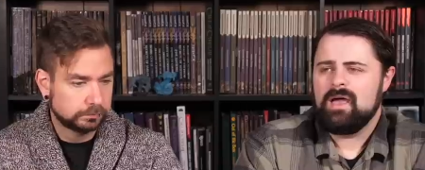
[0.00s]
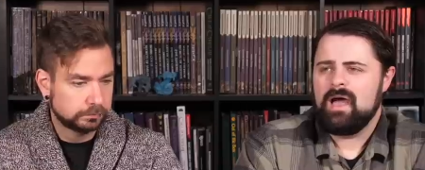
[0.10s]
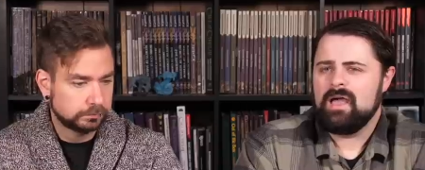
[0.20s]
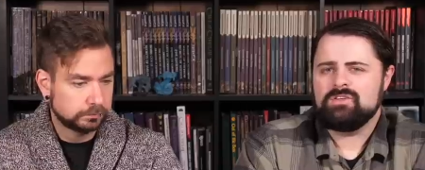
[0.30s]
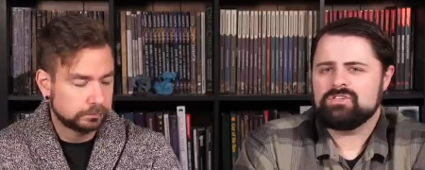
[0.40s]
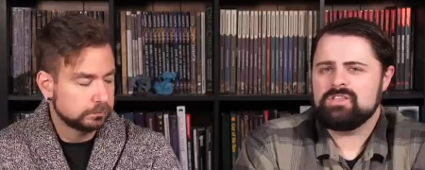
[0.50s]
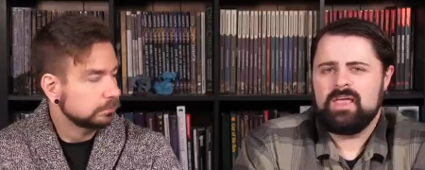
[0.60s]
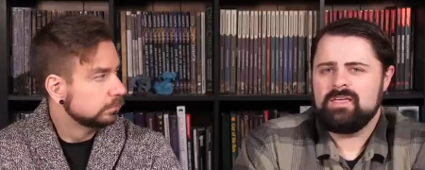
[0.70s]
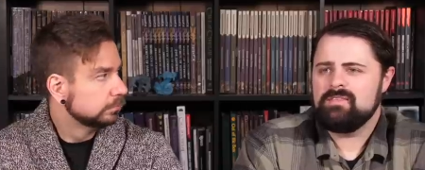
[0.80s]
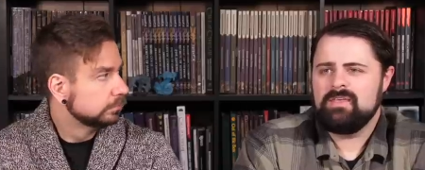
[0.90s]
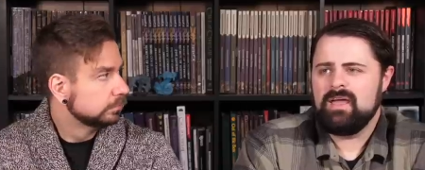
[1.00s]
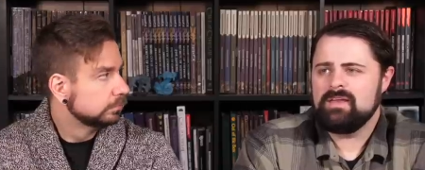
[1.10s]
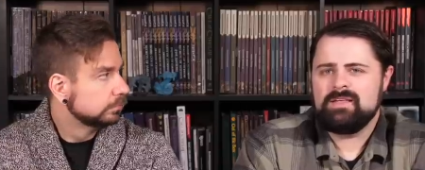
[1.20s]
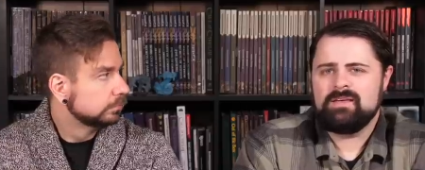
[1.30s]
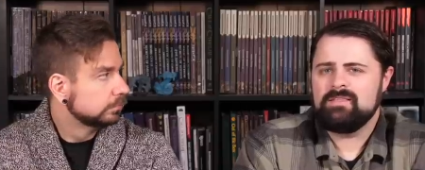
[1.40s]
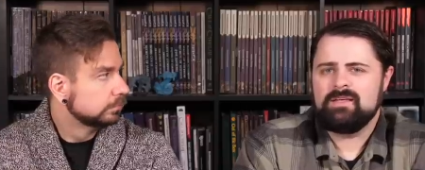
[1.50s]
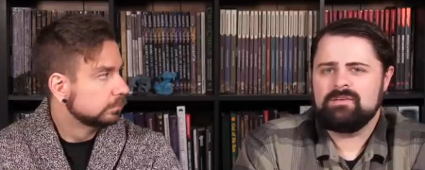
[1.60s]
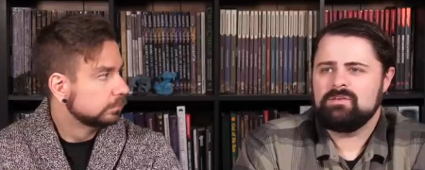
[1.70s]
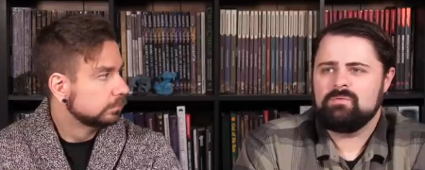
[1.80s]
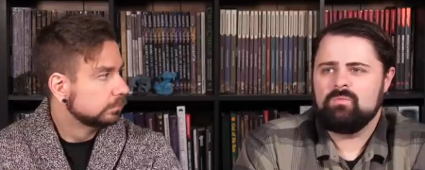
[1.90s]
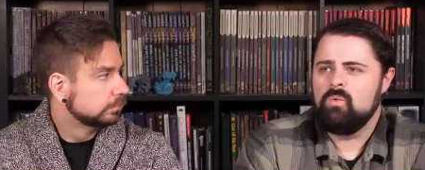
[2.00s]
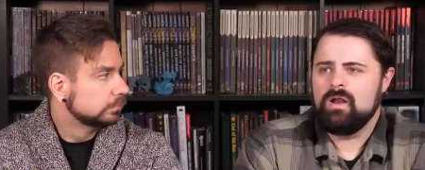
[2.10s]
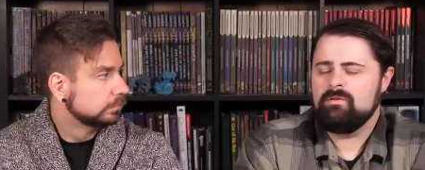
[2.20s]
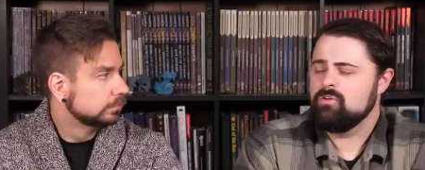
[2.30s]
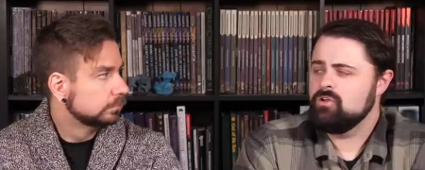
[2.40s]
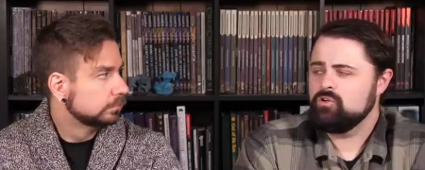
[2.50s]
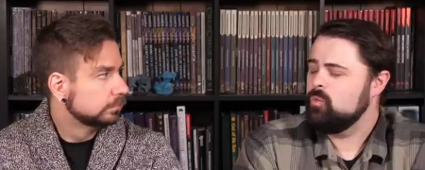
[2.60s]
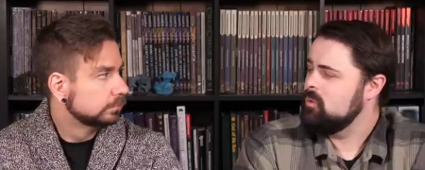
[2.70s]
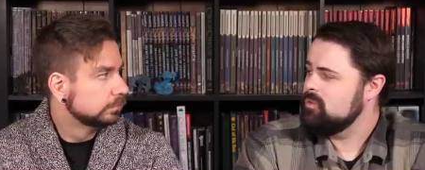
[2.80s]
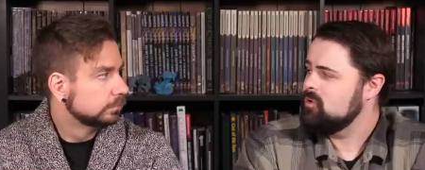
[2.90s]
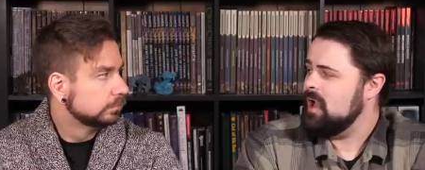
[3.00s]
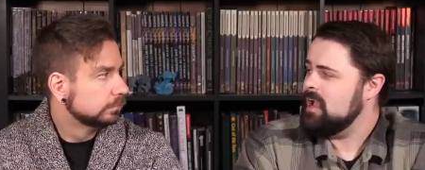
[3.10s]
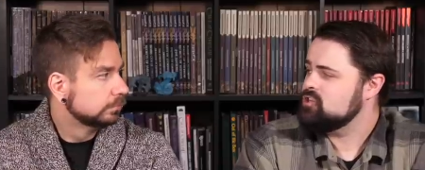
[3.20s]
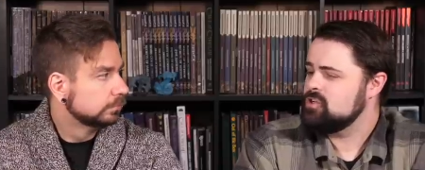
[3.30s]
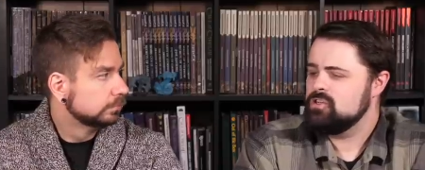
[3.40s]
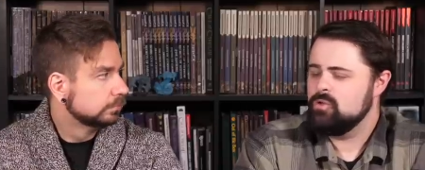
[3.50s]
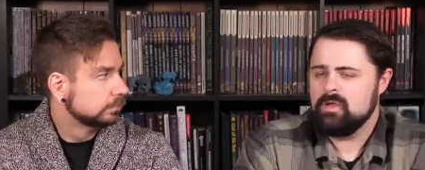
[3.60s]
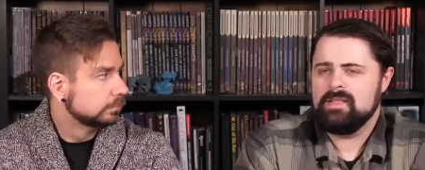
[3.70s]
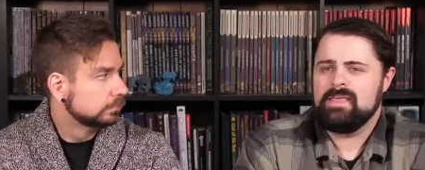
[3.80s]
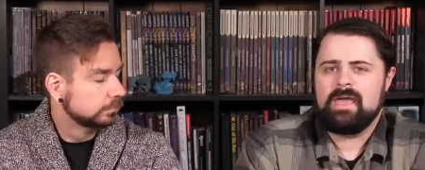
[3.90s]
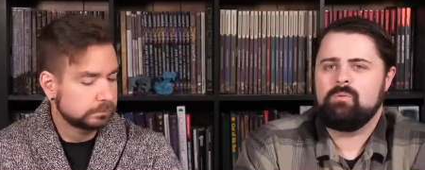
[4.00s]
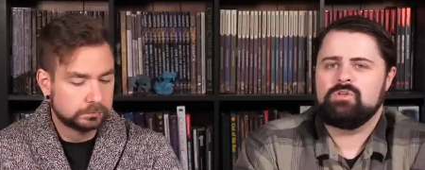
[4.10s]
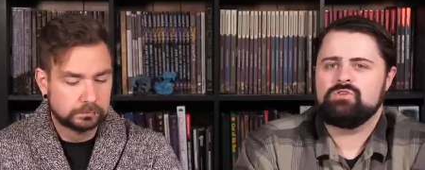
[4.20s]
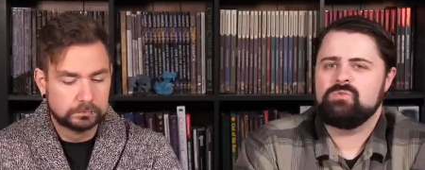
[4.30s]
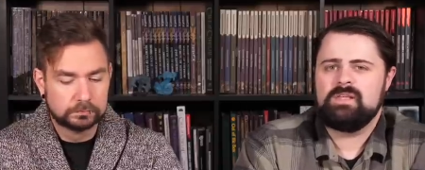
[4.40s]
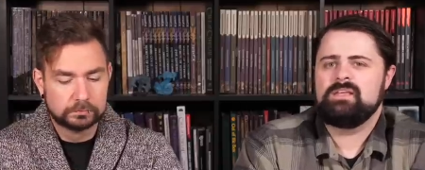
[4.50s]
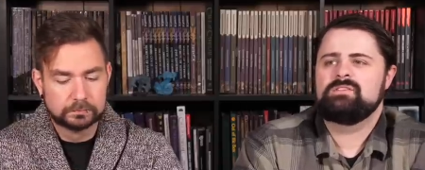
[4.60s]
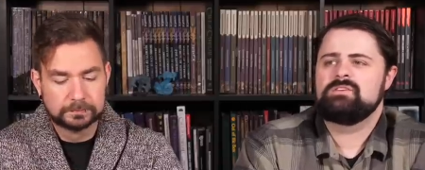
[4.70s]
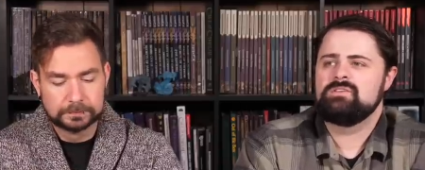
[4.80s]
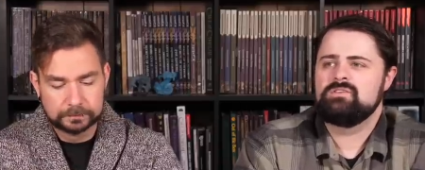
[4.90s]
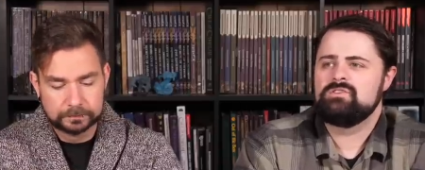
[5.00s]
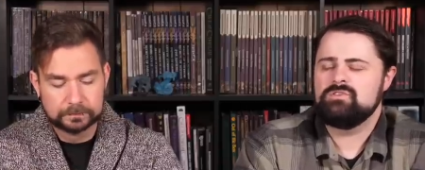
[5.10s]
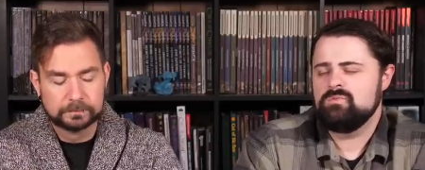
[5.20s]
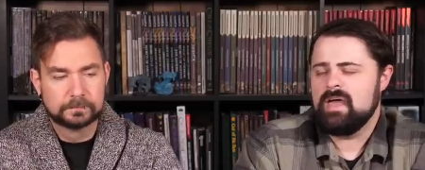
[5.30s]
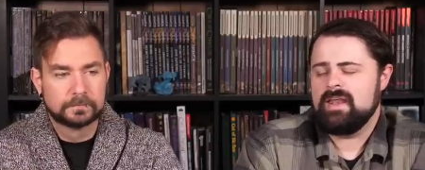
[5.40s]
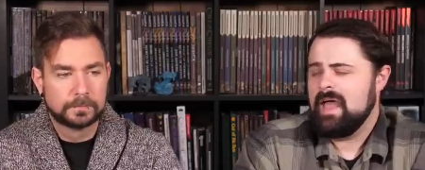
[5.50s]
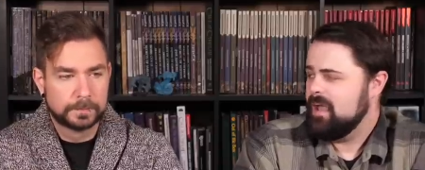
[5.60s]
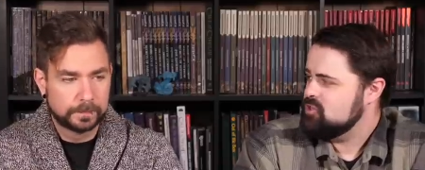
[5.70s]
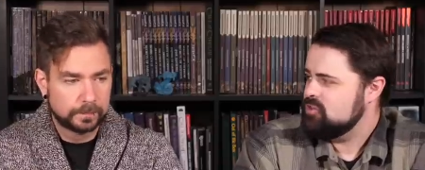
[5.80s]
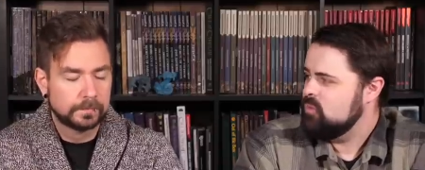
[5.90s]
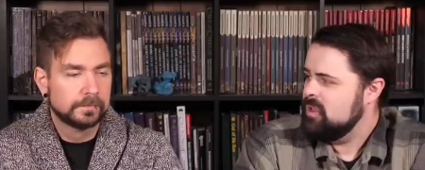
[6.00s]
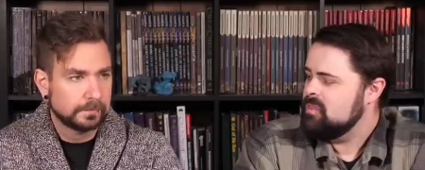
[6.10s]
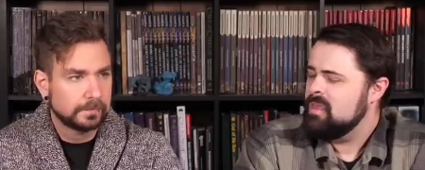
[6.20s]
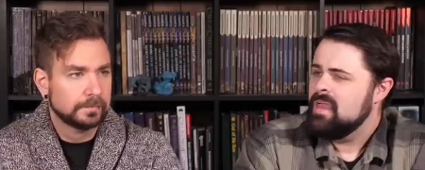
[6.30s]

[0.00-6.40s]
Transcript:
Speaker 1: I just like the idea that whatever you're doing with your action, you can get what you need to do that action with.